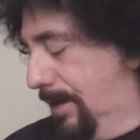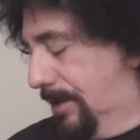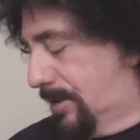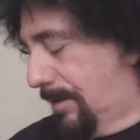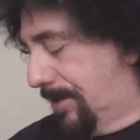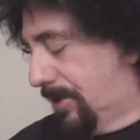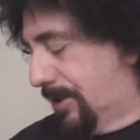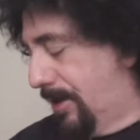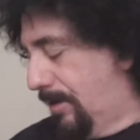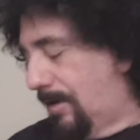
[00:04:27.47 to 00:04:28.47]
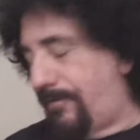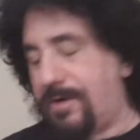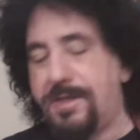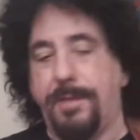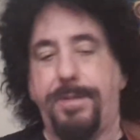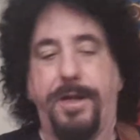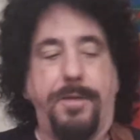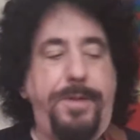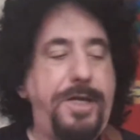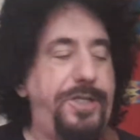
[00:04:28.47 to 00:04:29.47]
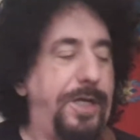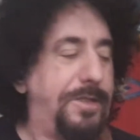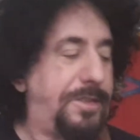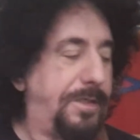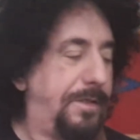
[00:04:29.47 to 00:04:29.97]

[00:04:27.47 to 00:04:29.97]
And so I'm going to show you, first I'll play arpeggios.